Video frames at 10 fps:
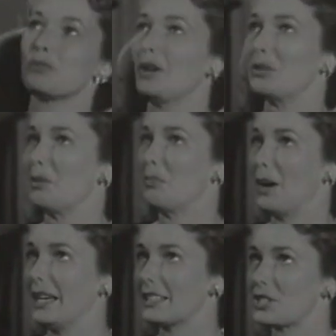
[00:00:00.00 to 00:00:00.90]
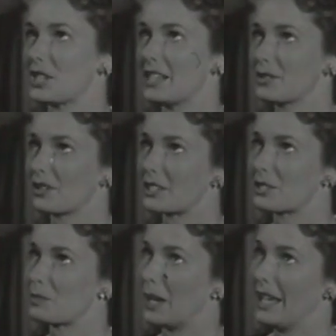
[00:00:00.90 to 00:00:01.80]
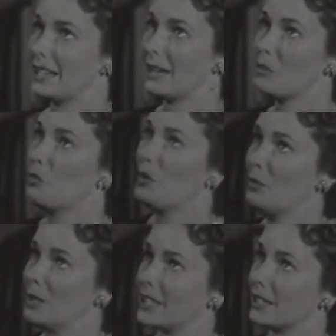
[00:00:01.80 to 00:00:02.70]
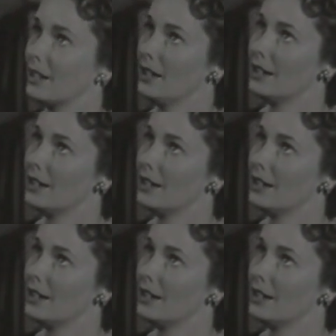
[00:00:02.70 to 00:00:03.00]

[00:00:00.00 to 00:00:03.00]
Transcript: want to apologize or explain. I'm a woman.